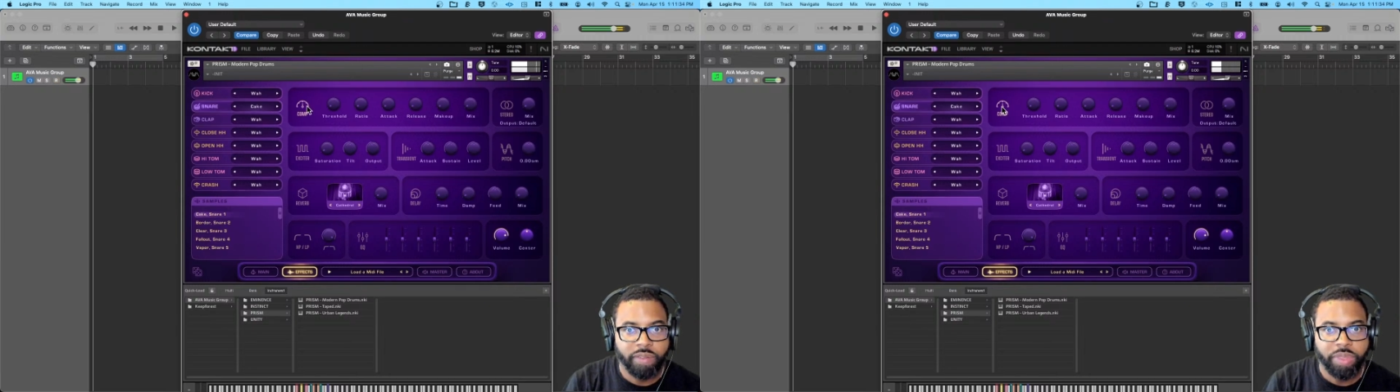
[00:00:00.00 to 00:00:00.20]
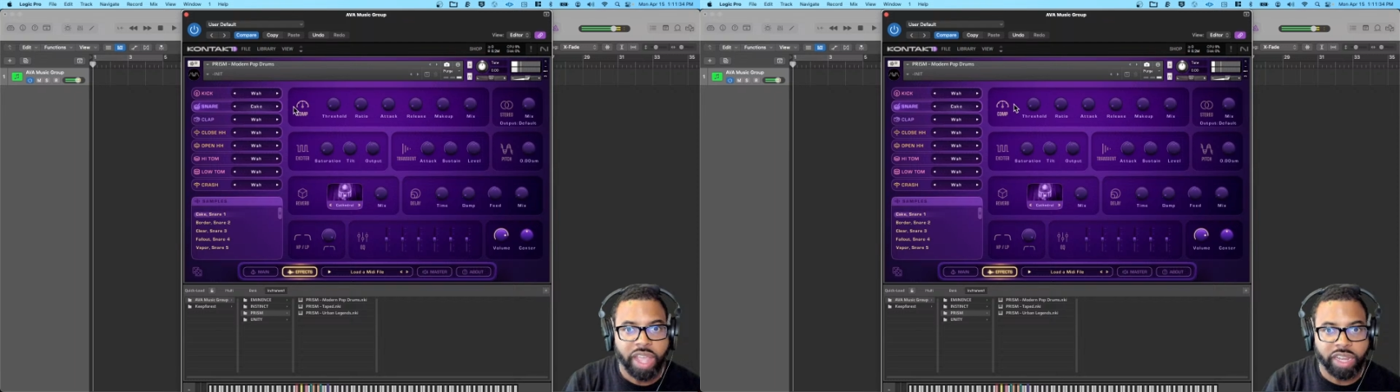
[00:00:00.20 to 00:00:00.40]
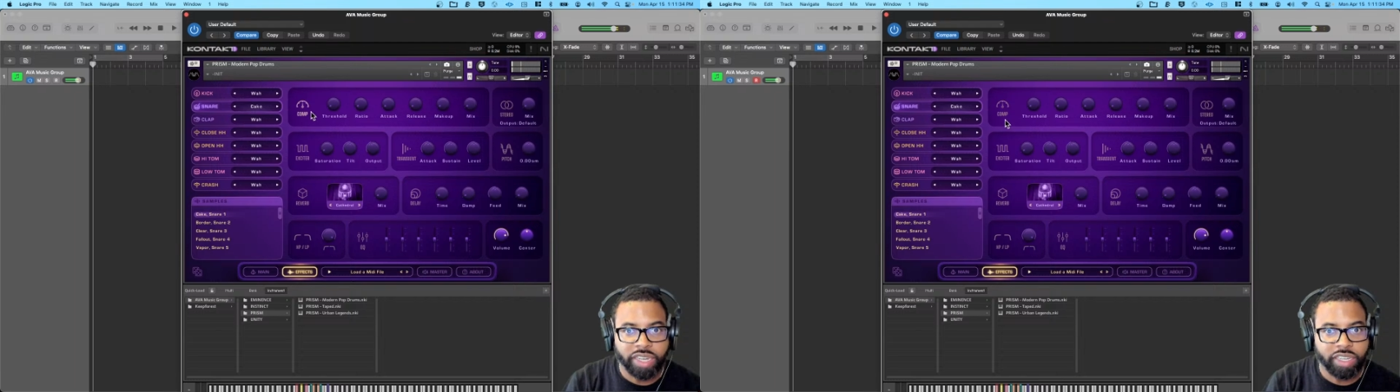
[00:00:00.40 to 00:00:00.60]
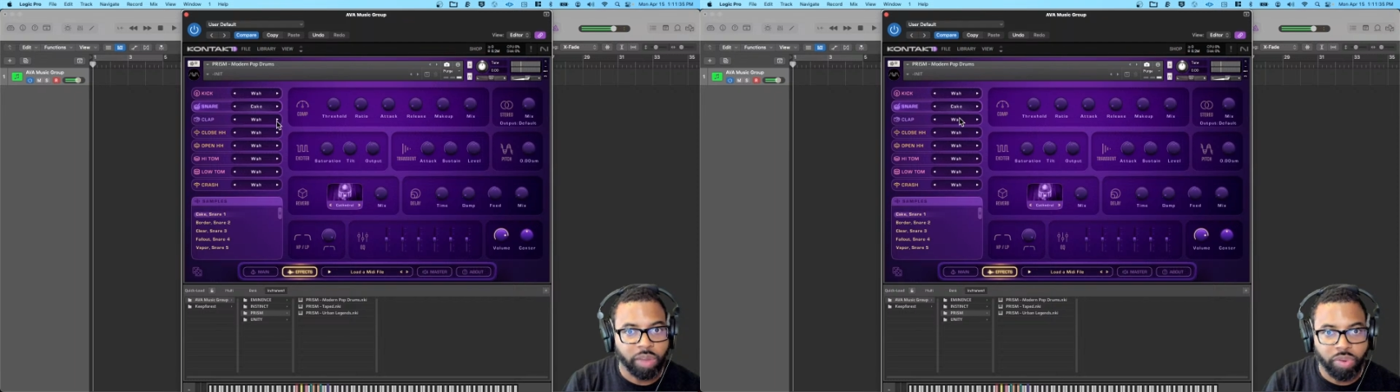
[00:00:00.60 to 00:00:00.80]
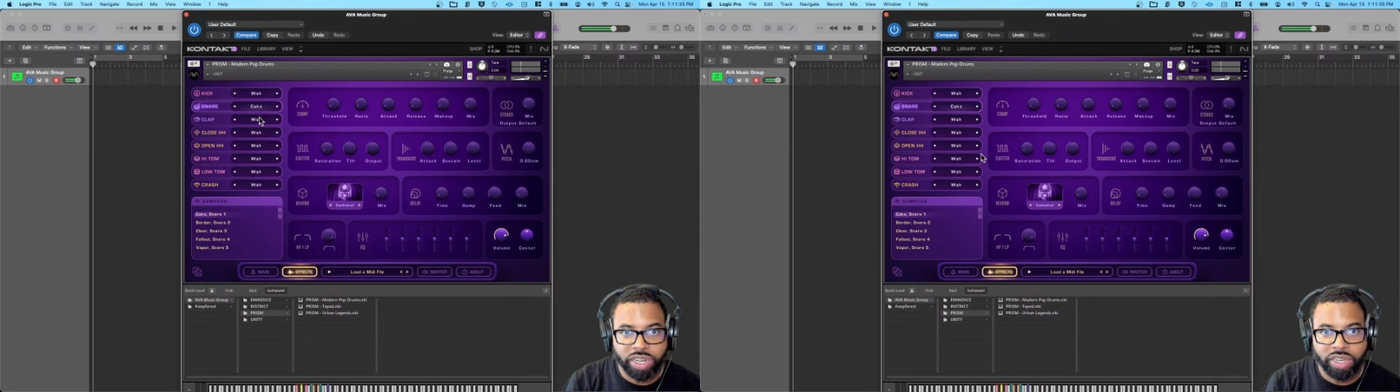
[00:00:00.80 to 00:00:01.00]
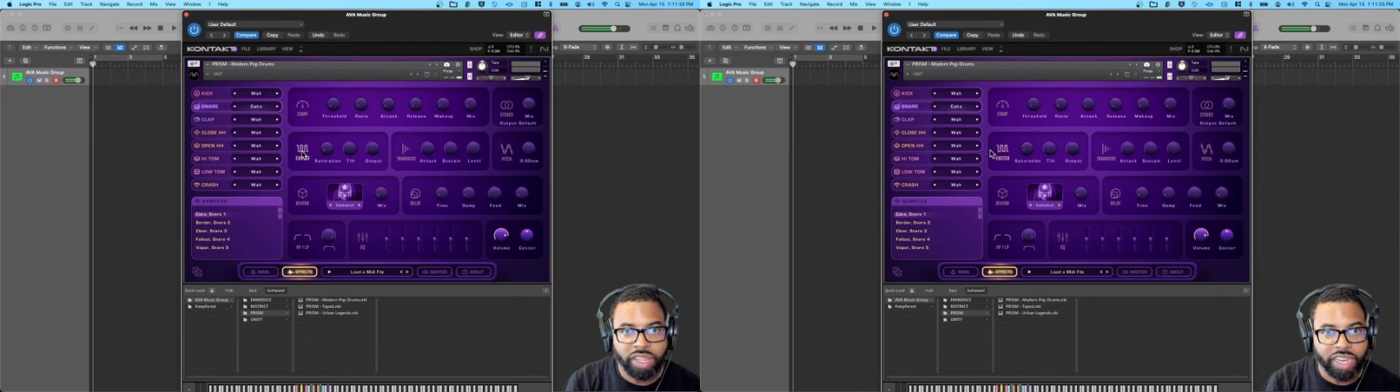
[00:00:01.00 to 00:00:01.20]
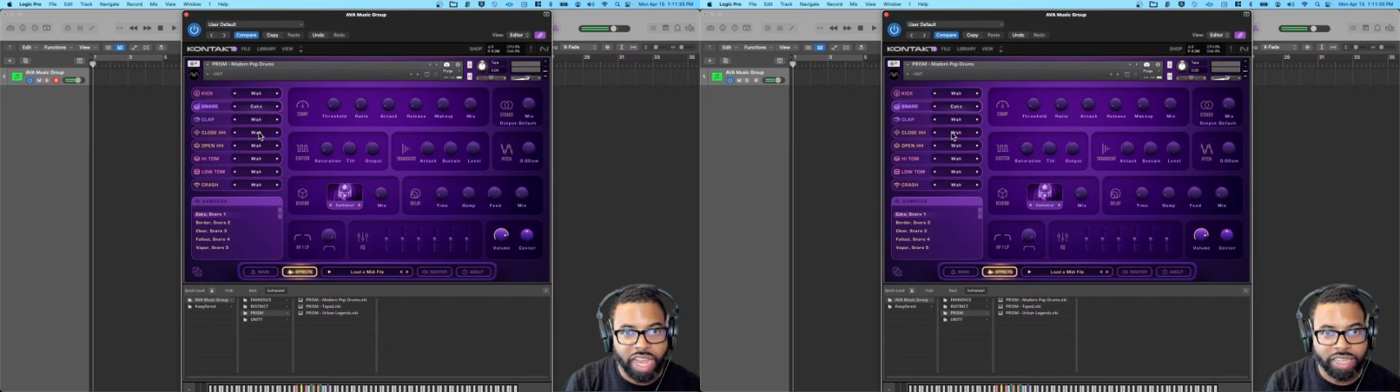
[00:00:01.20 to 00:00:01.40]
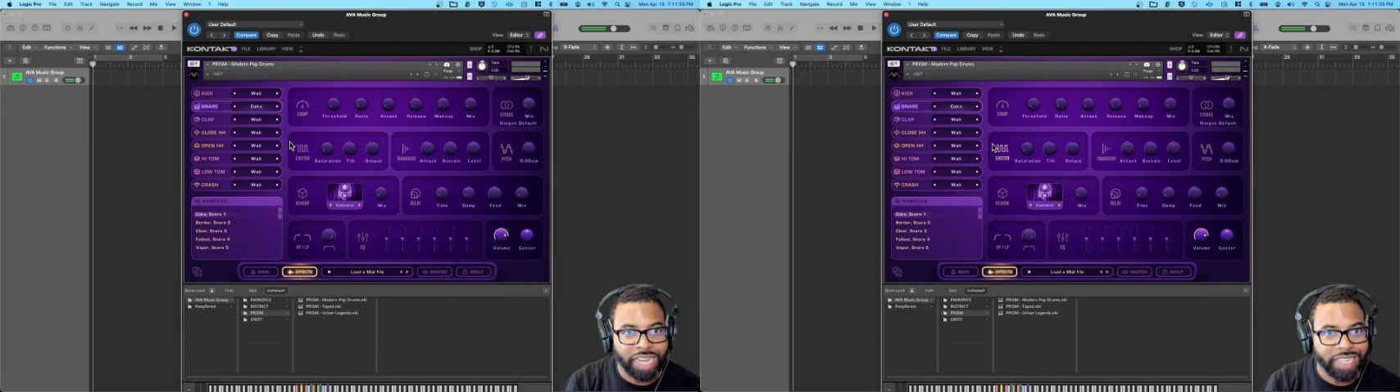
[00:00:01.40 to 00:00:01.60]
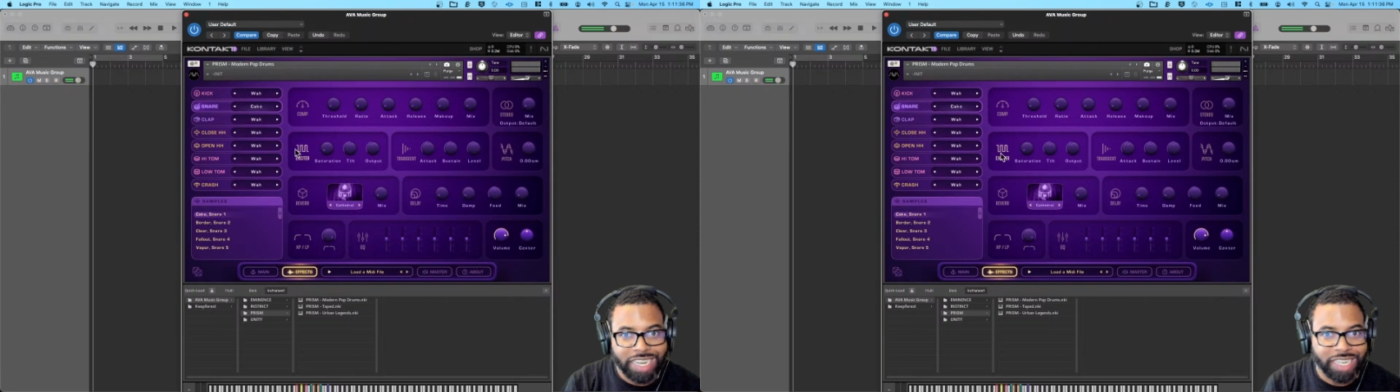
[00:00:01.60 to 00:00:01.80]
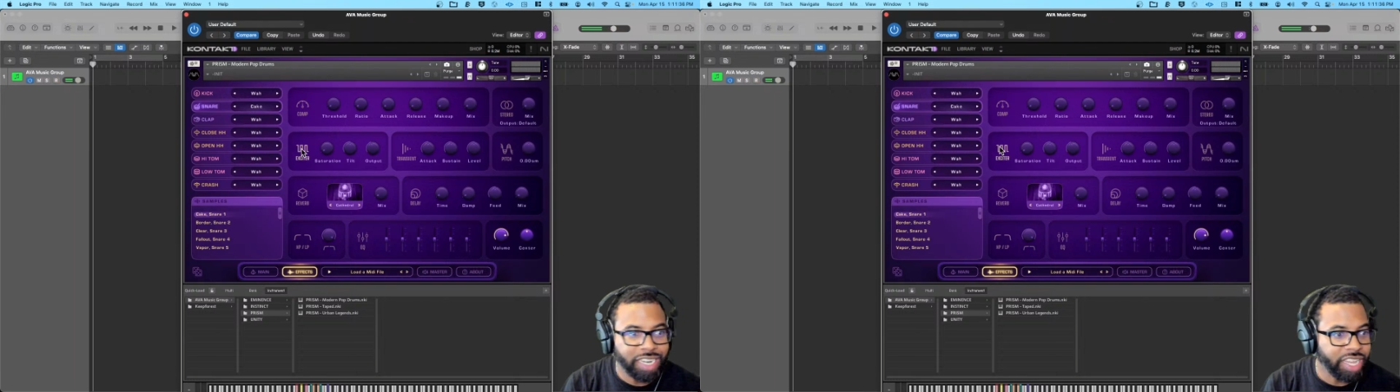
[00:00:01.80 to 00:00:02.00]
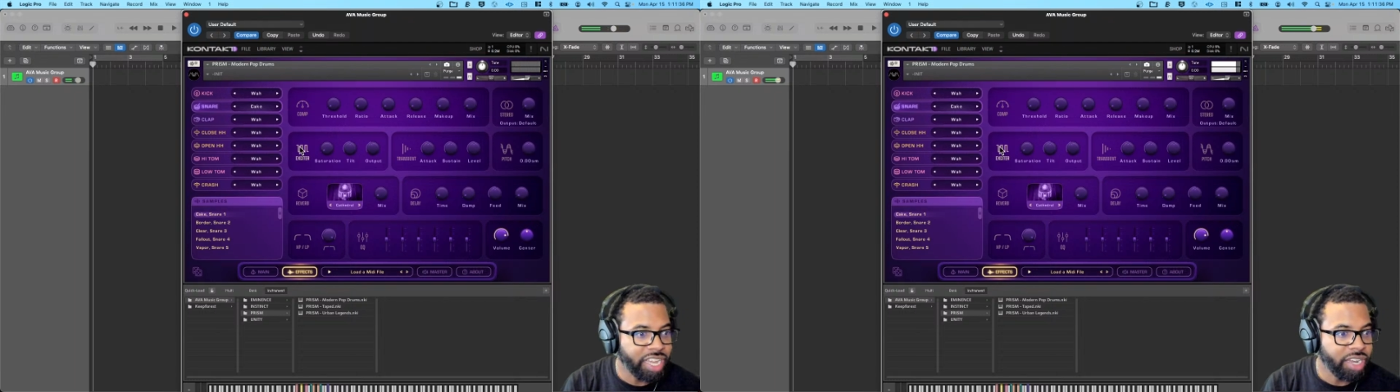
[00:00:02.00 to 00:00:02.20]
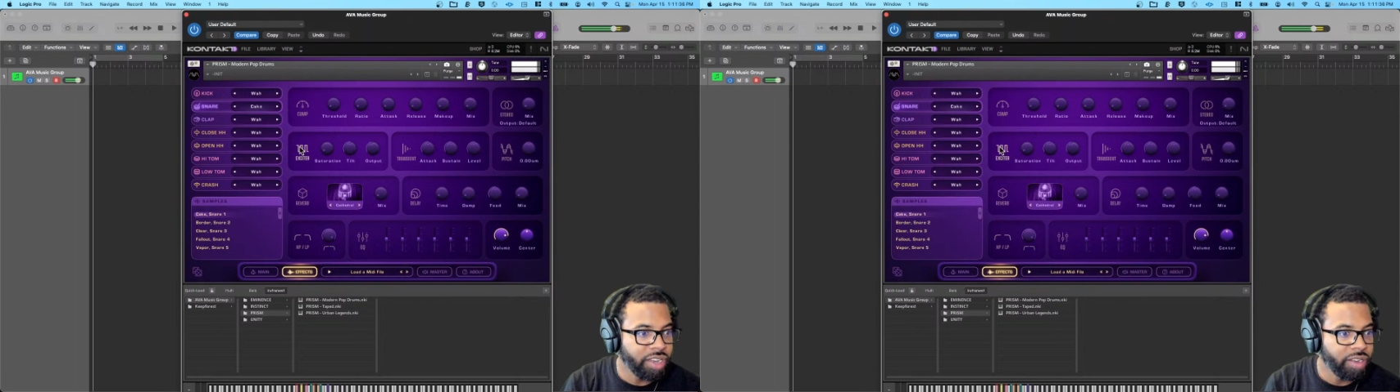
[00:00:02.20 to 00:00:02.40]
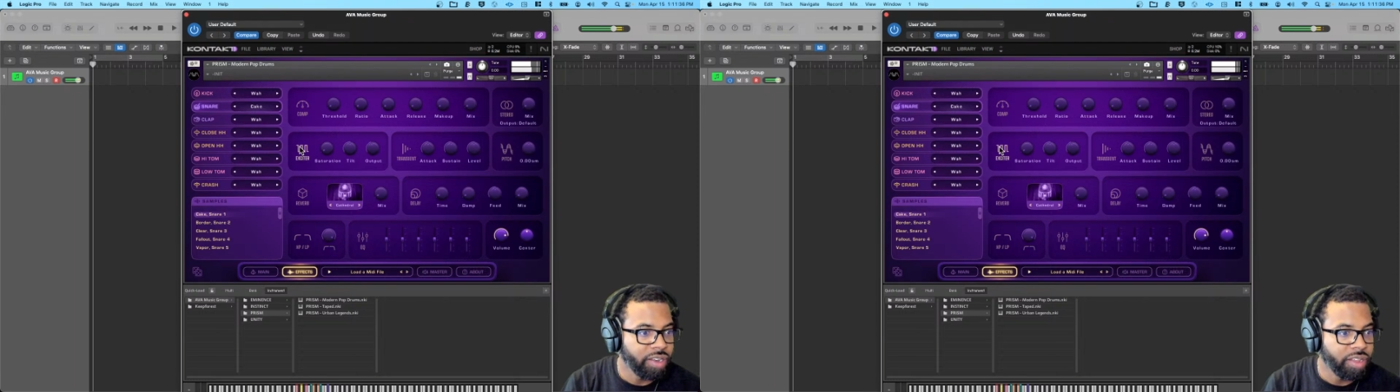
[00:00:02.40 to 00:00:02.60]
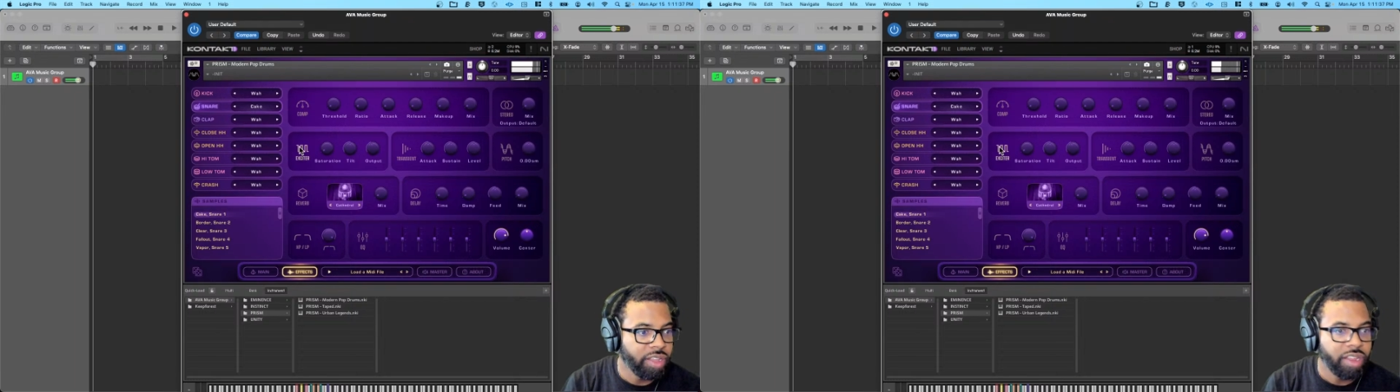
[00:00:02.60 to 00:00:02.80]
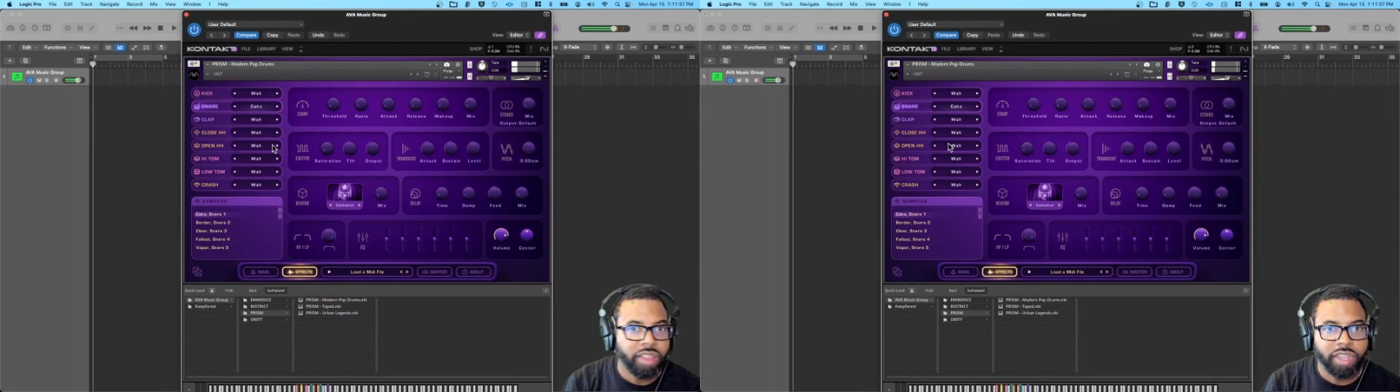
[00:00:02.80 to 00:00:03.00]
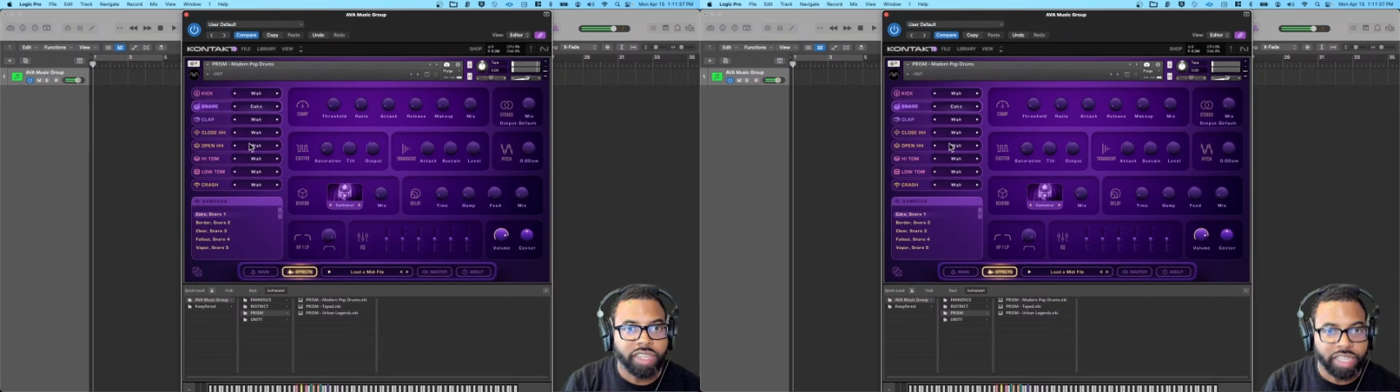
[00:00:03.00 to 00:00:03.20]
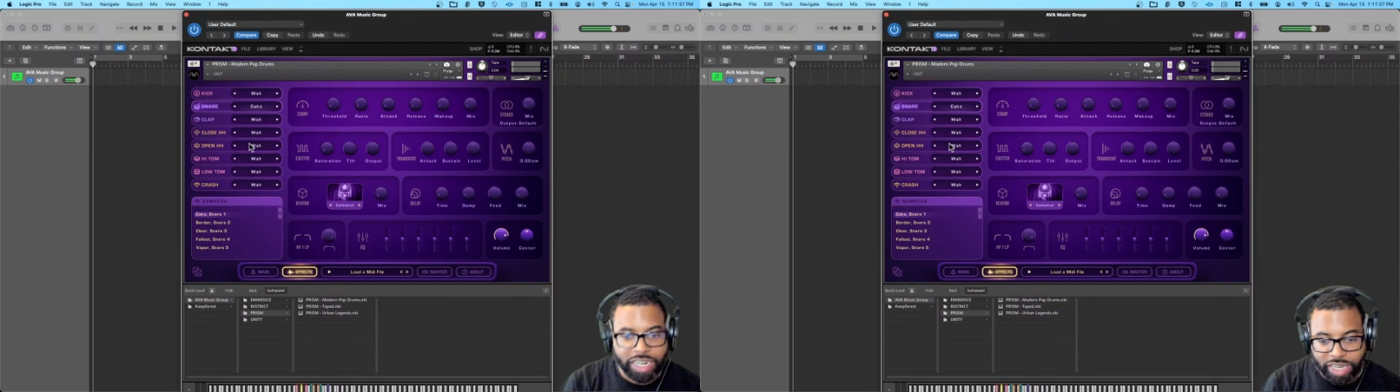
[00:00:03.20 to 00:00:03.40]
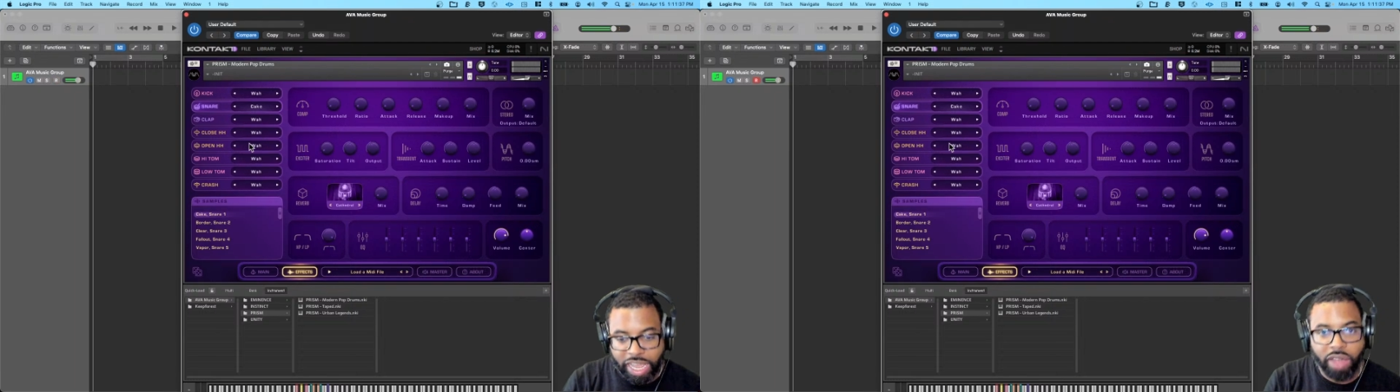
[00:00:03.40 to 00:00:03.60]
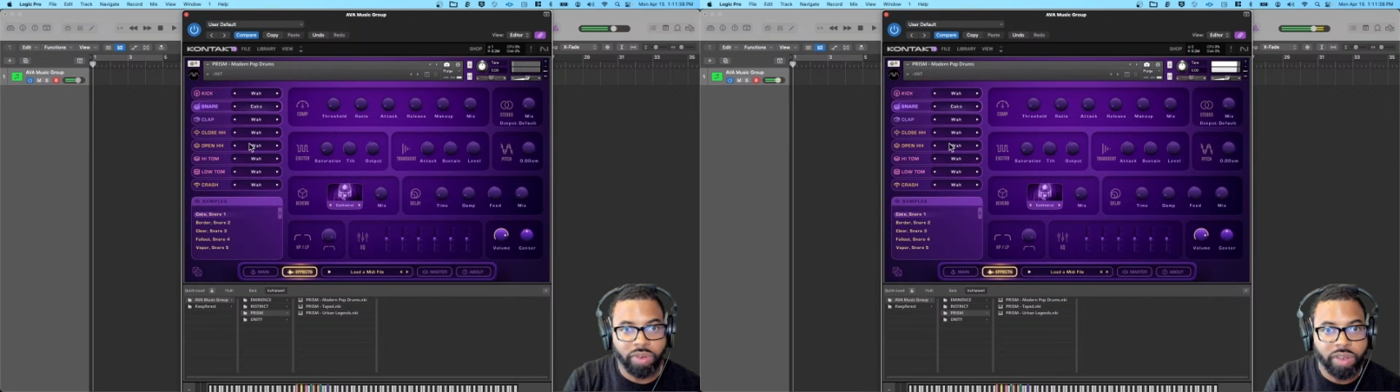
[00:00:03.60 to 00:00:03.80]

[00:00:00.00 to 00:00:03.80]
I can adjust the compression, the excitation again. This kit's actually loud.